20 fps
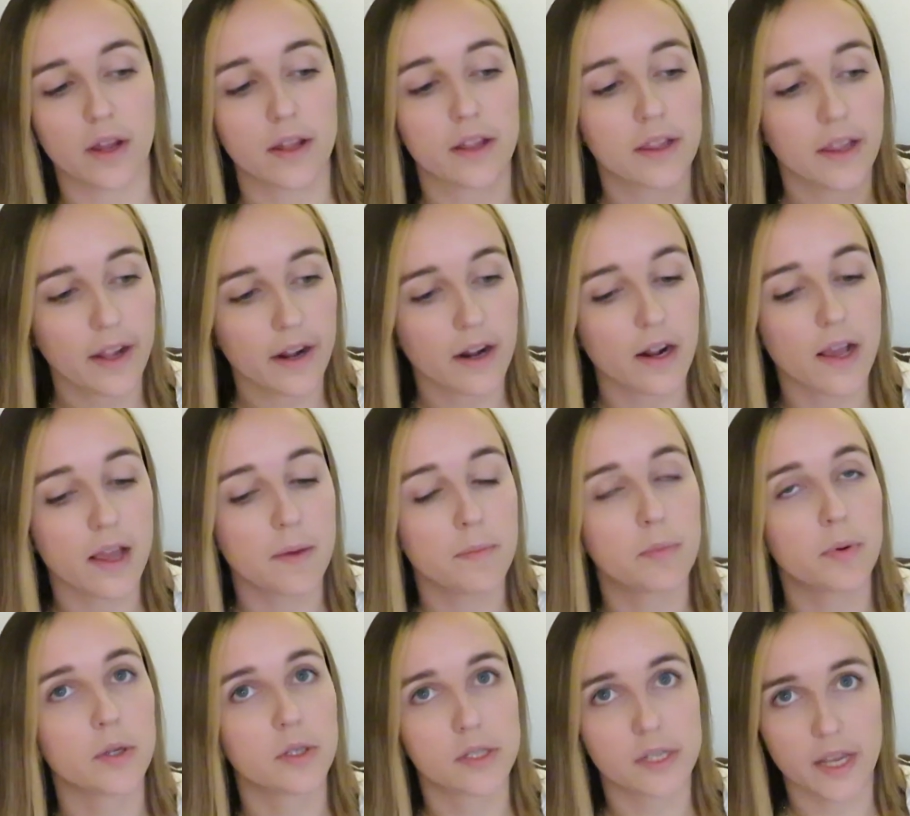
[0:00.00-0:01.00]
Klara in
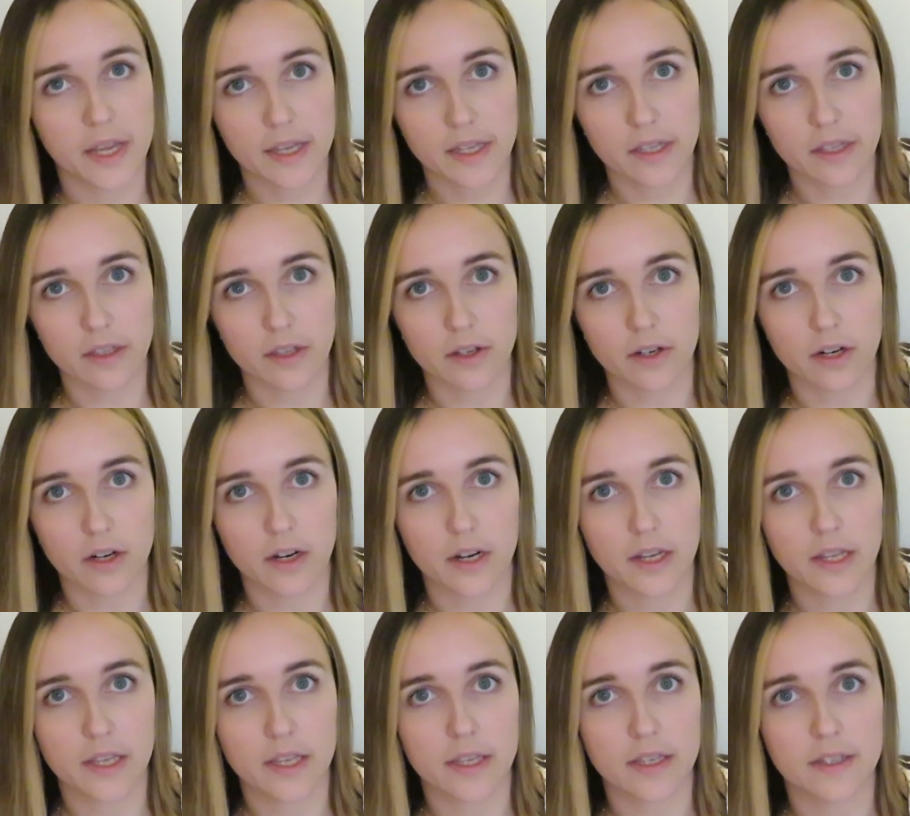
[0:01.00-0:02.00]
particular
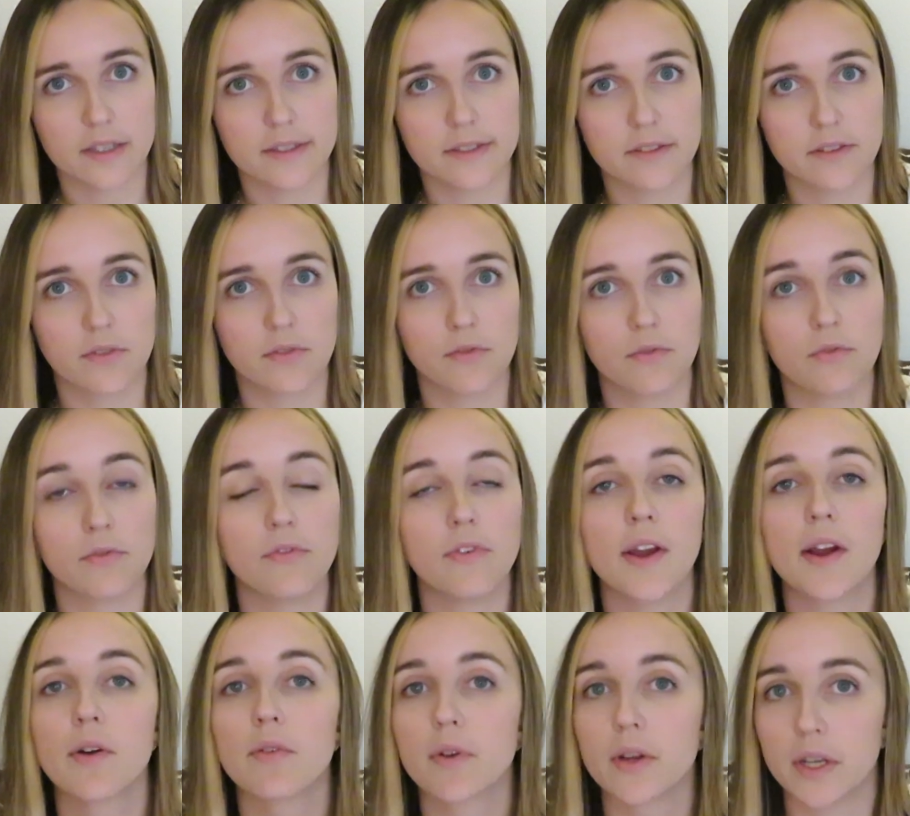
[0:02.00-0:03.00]
is
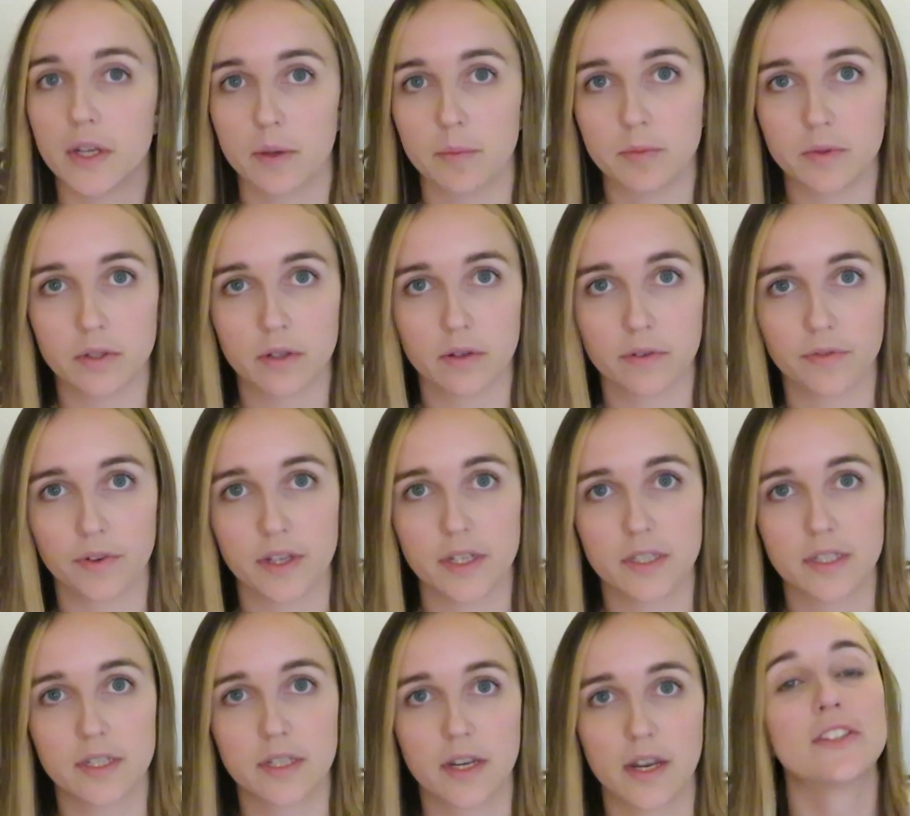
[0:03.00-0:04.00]
very
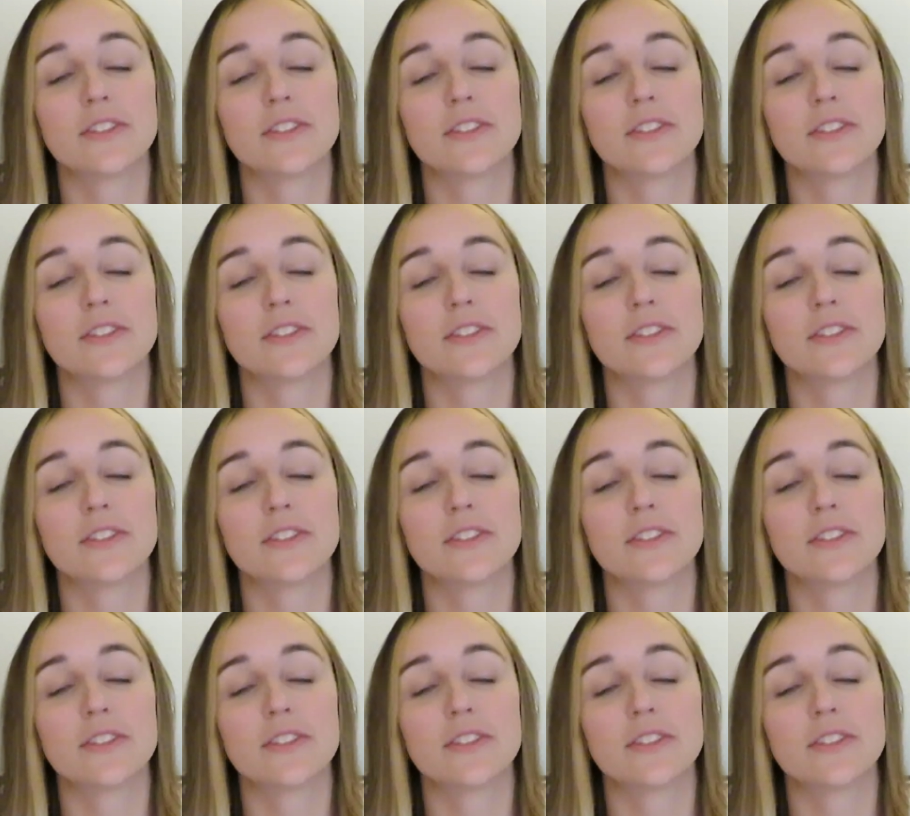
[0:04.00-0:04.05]
observant.